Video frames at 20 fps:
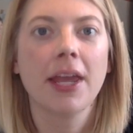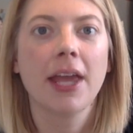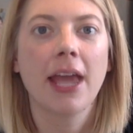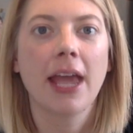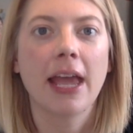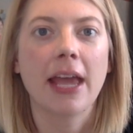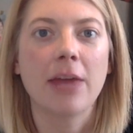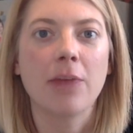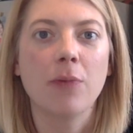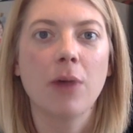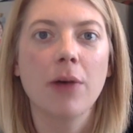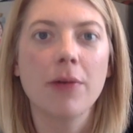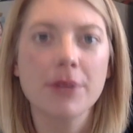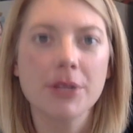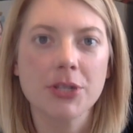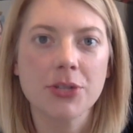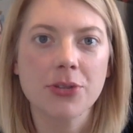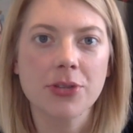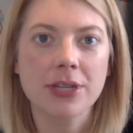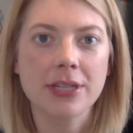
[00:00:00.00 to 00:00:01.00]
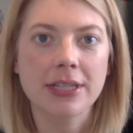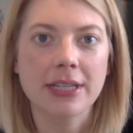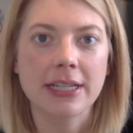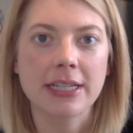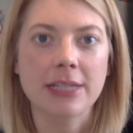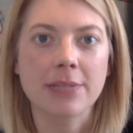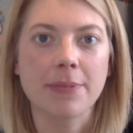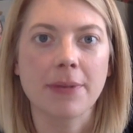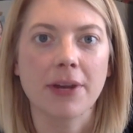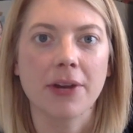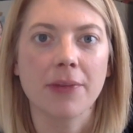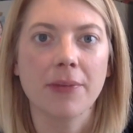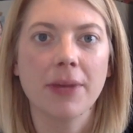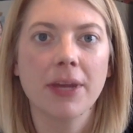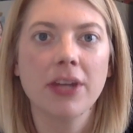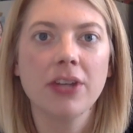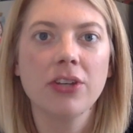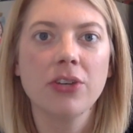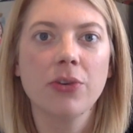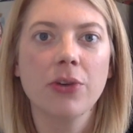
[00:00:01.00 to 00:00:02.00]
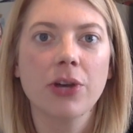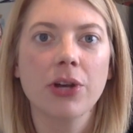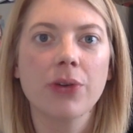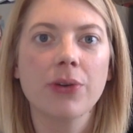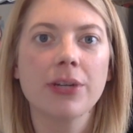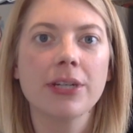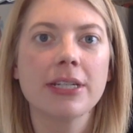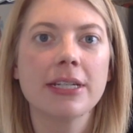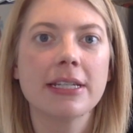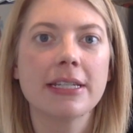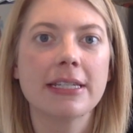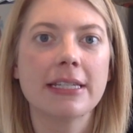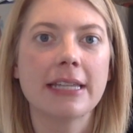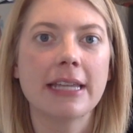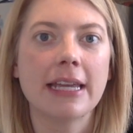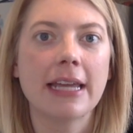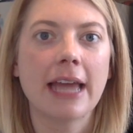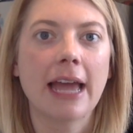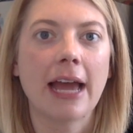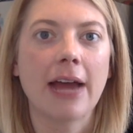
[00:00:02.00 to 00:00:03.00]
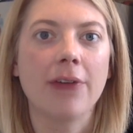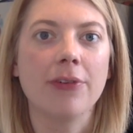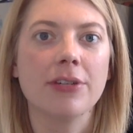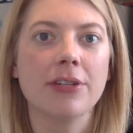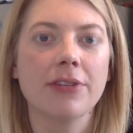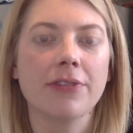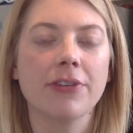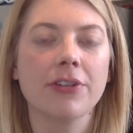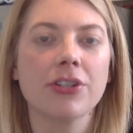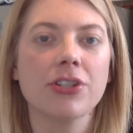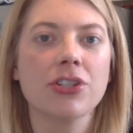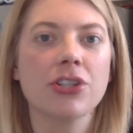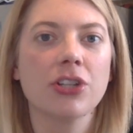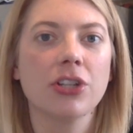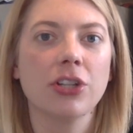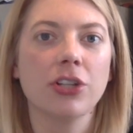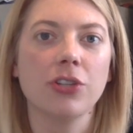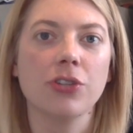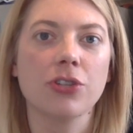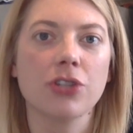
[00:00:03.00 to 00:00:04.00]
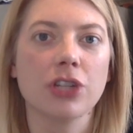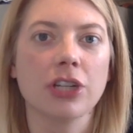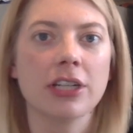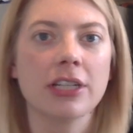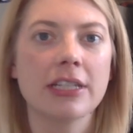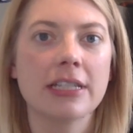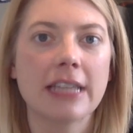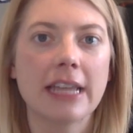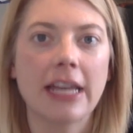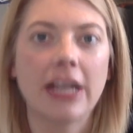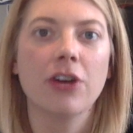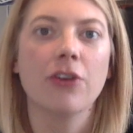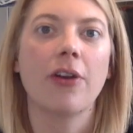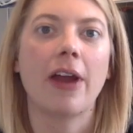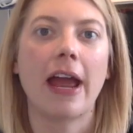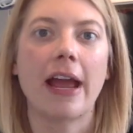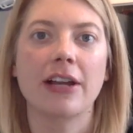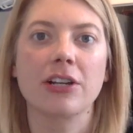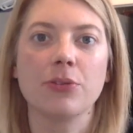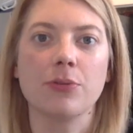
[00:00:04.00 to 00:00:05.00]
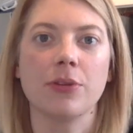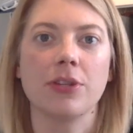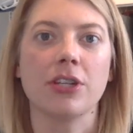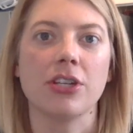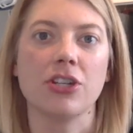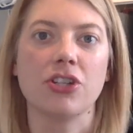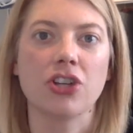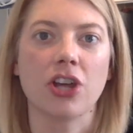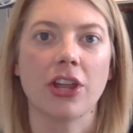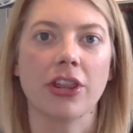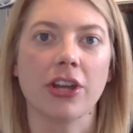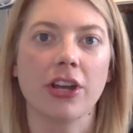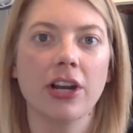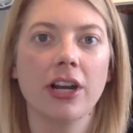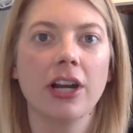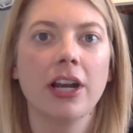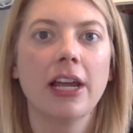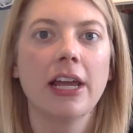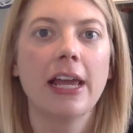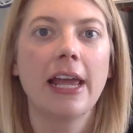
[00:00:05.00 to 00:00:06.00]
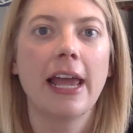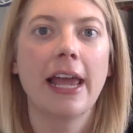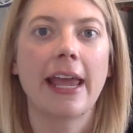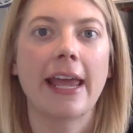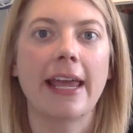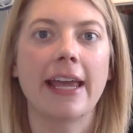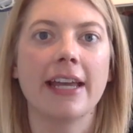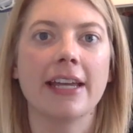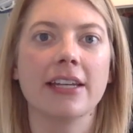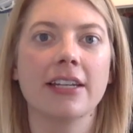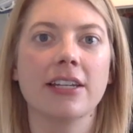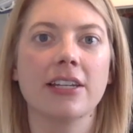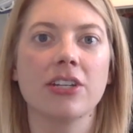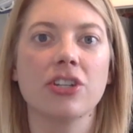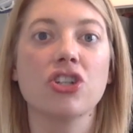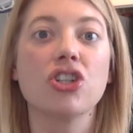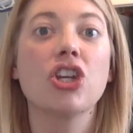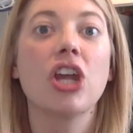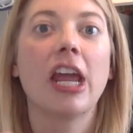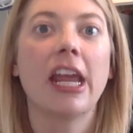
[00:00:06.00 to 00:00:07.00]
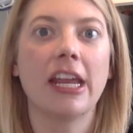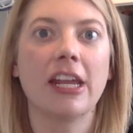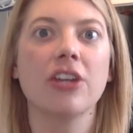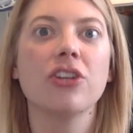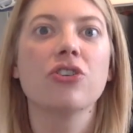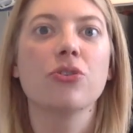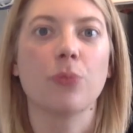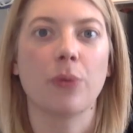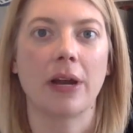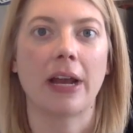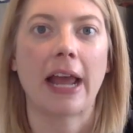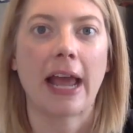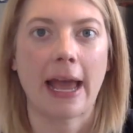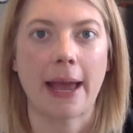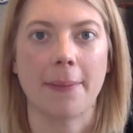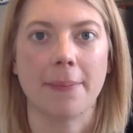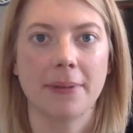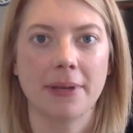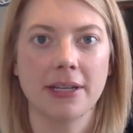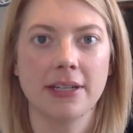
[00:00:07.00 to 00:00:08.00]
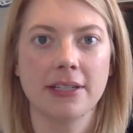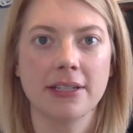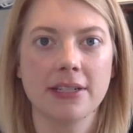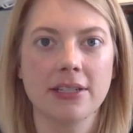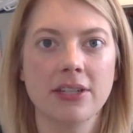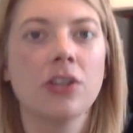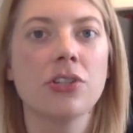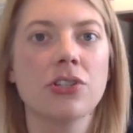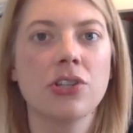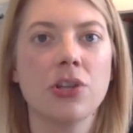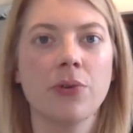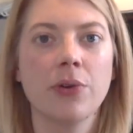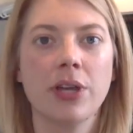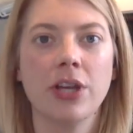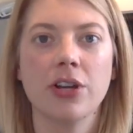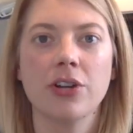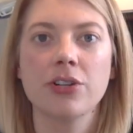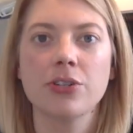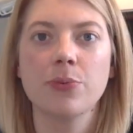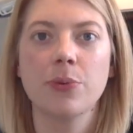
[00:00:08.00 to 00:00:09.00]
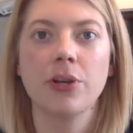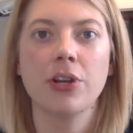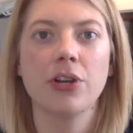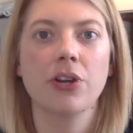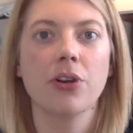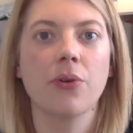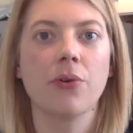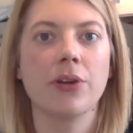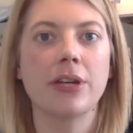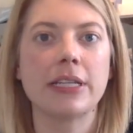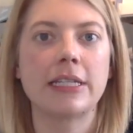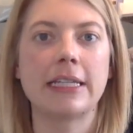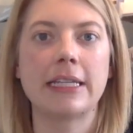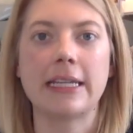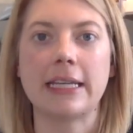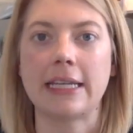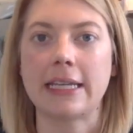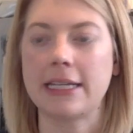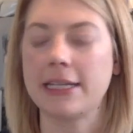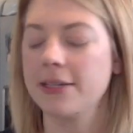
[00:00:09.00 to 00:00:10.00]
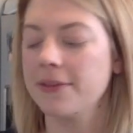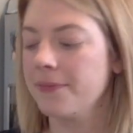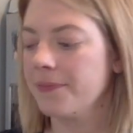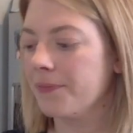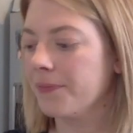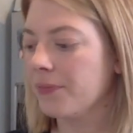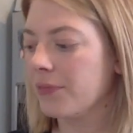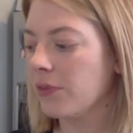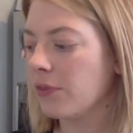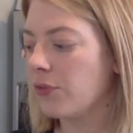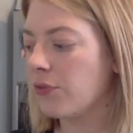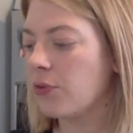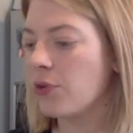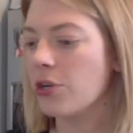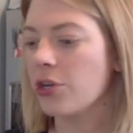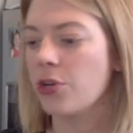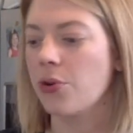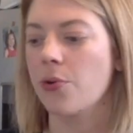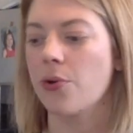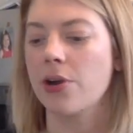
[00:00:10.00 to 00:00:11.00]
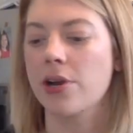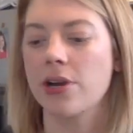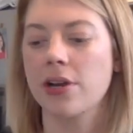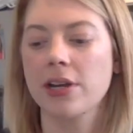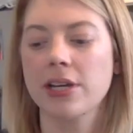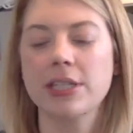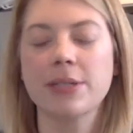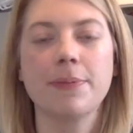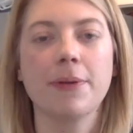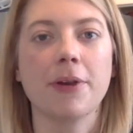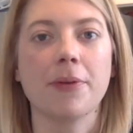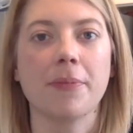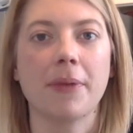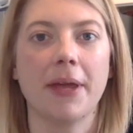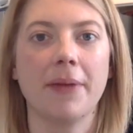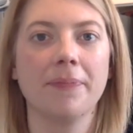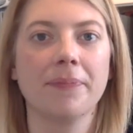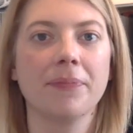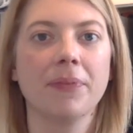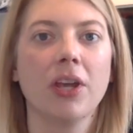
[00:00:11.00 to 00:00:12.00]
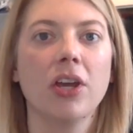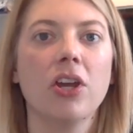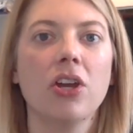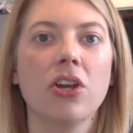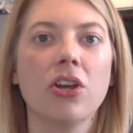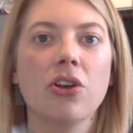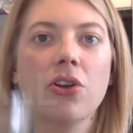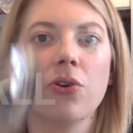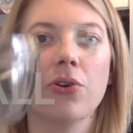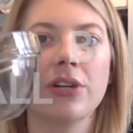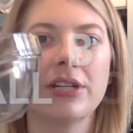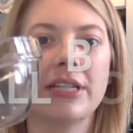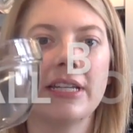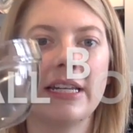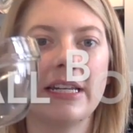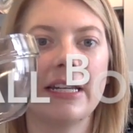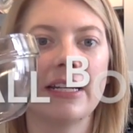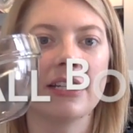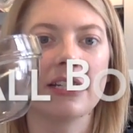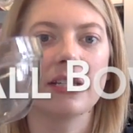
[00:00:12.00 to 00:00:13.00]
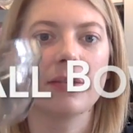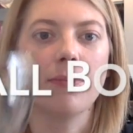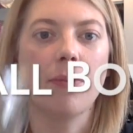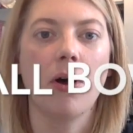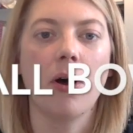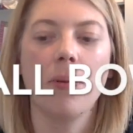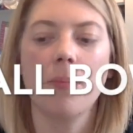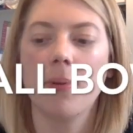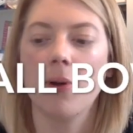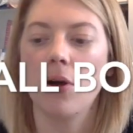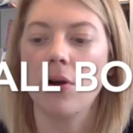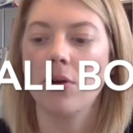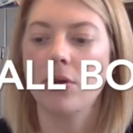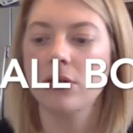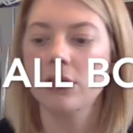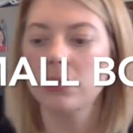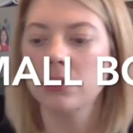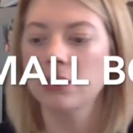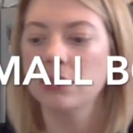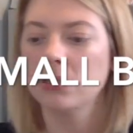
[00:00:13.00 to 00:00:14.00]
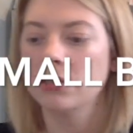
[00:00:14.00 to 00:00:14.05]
And while we do this experiment, you are going to see how different solutions interact with each other and can change what happens. So here's what you're going to need for your experiment. You're going to need a small bowl,